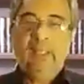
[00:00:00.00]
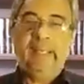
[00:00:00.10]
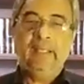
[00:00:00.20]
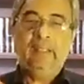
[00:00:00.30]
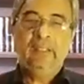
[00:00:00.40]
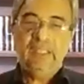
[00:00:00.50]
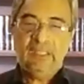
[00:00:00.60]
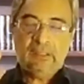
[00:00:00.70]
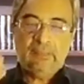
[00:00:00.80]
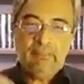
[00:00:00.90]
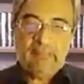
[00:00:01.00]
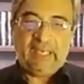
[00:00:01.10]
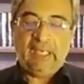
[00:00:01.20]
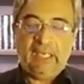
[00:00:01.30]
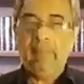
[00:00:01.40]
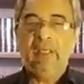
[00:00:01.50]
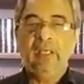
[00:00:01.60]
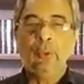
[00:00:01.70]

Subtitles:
And this became an